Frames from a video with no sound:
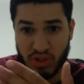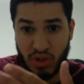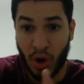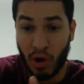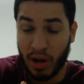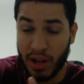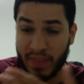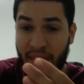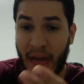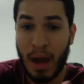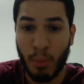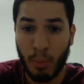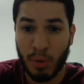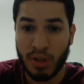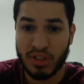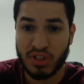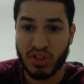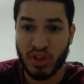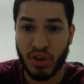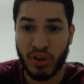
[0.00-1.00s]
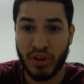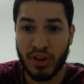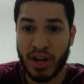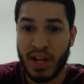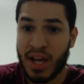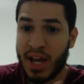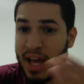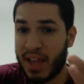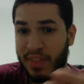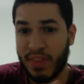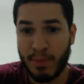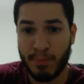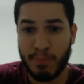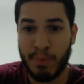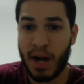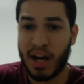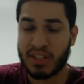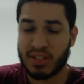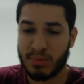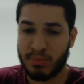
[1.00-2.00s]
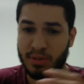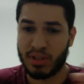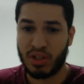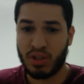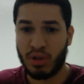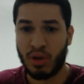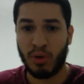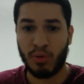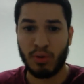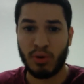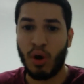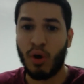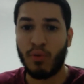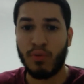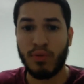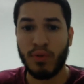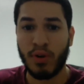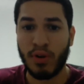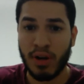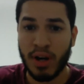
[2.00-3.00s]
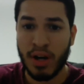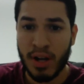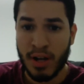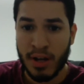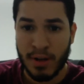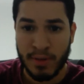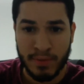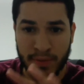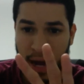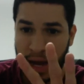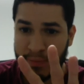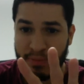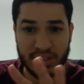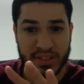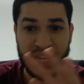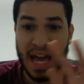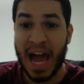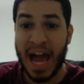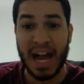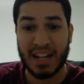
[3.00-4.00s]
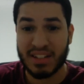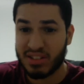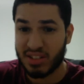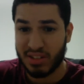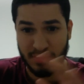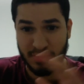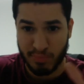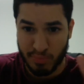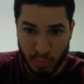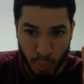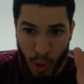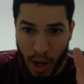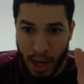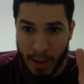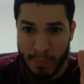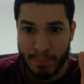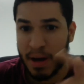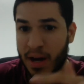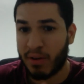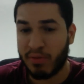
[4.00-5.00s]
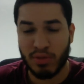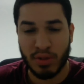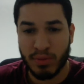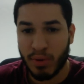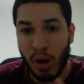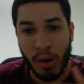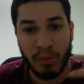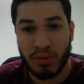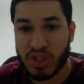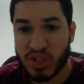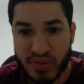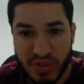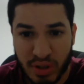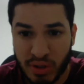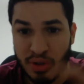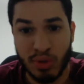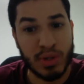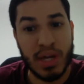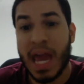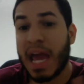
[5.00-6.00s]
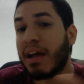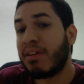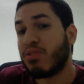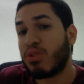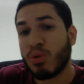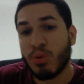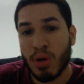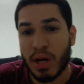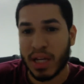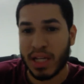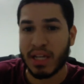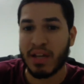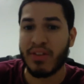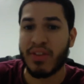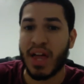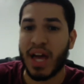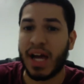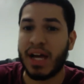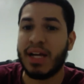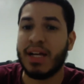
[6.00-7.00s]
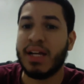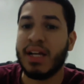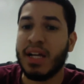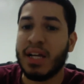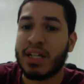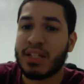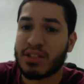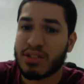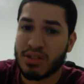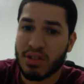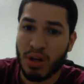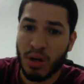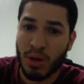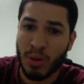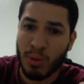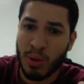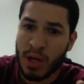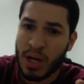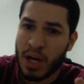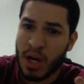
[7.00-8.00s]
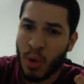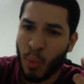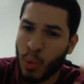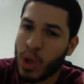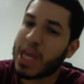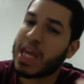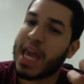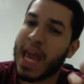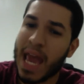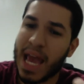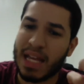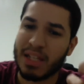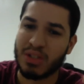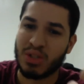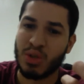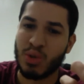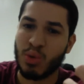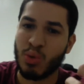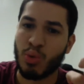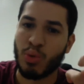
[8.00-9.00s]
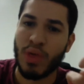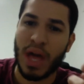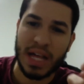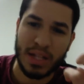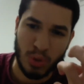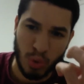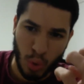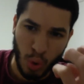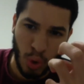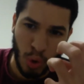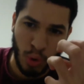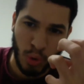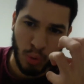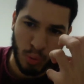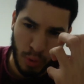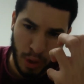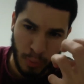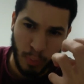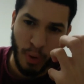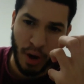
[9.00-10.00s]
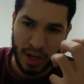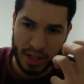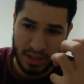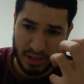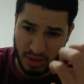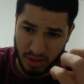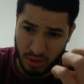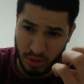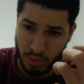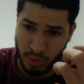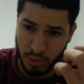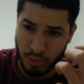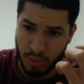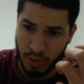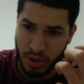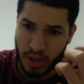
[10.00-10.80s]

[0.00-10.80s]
Star in that one turn, and then possibly, go for 5 attacks and wipe out Revolver's field. You can't do any of that. So we can't do that duel we wanted to do